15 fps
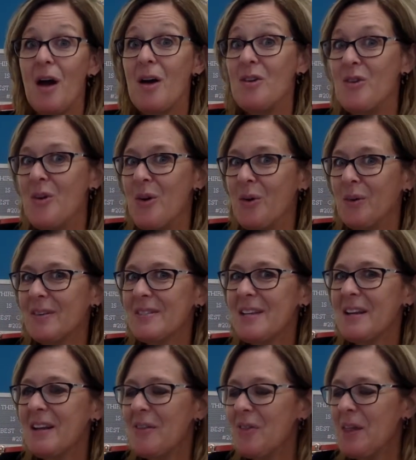Notice
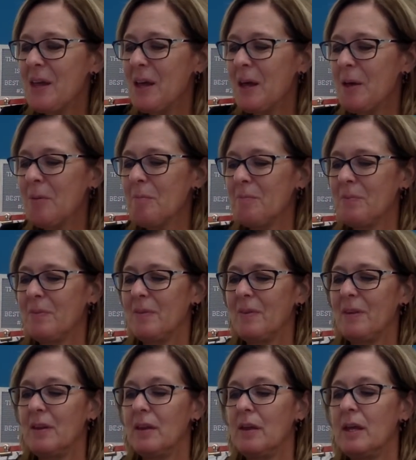anything?
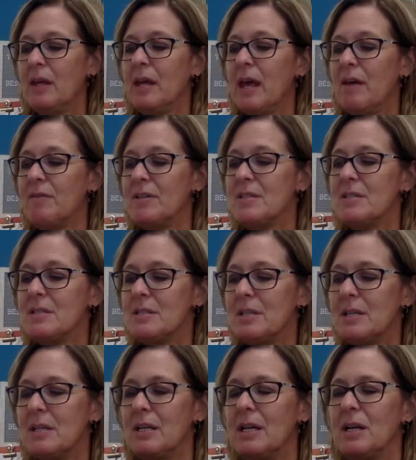He gave a
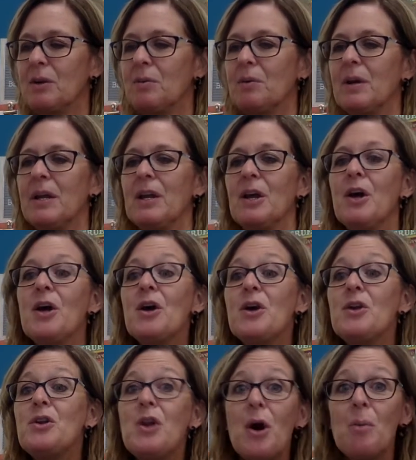teeny grin.
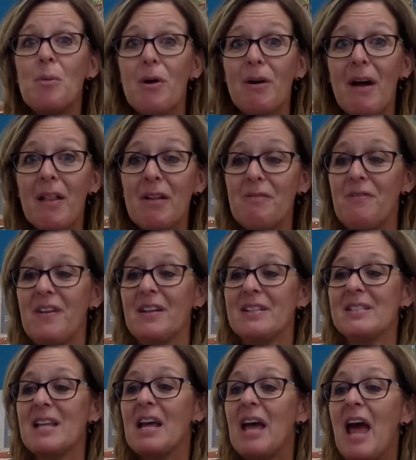No more
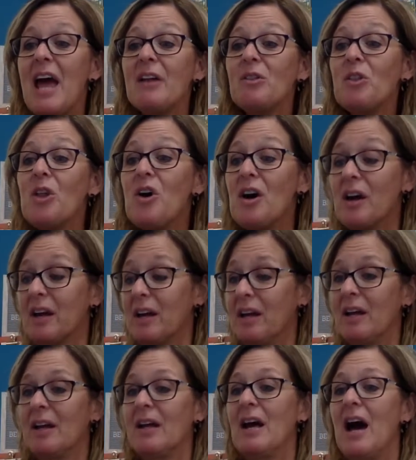elephants! And look!
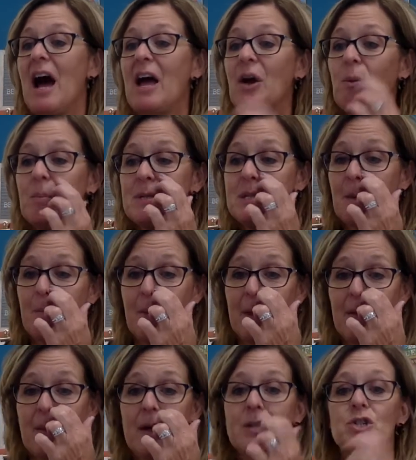I opened up my
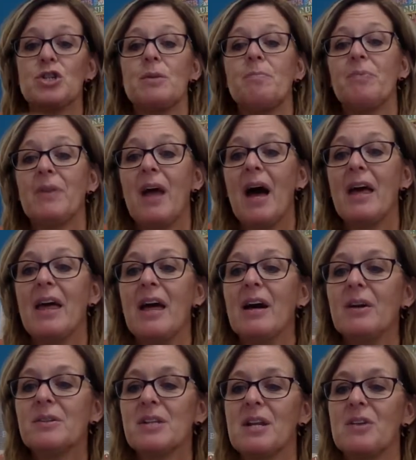lunch. I
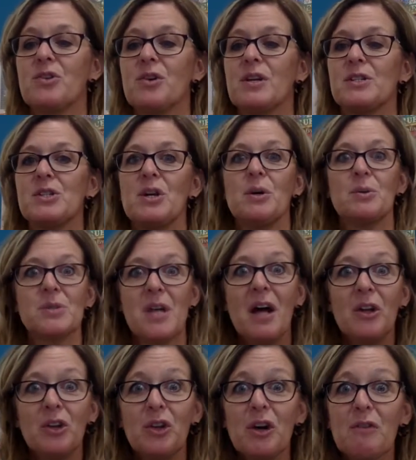held it under his nose.
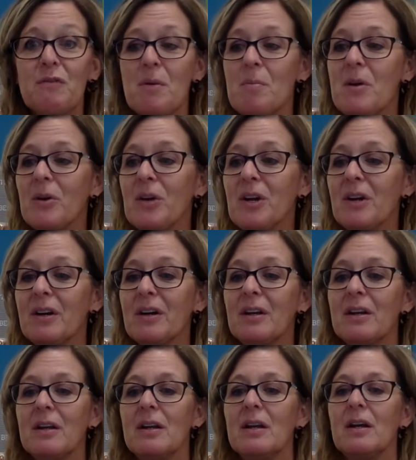Look familiar?
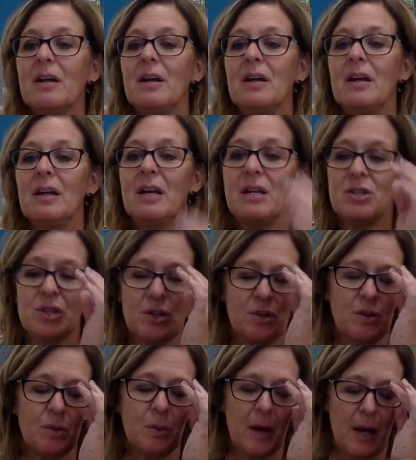He
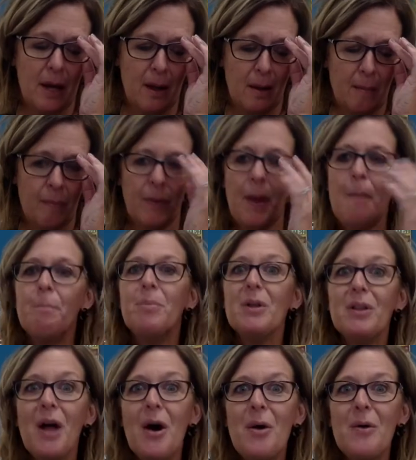turned away.
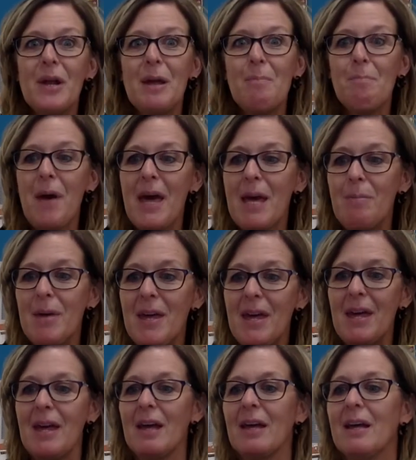Baloney,
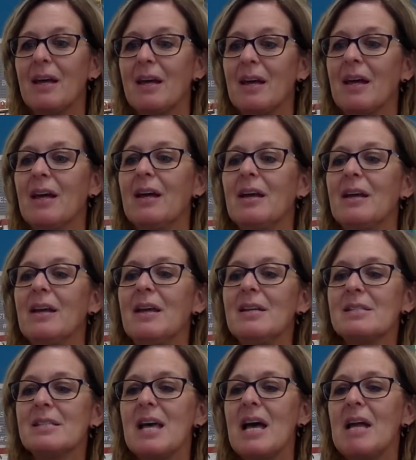baby! He
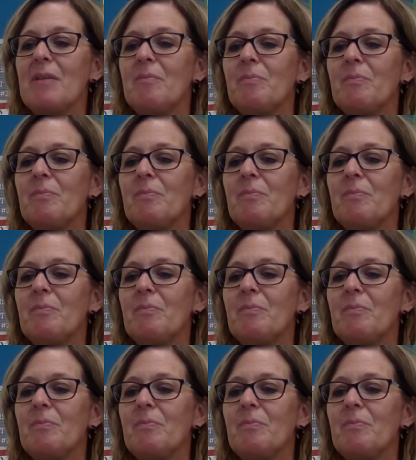said.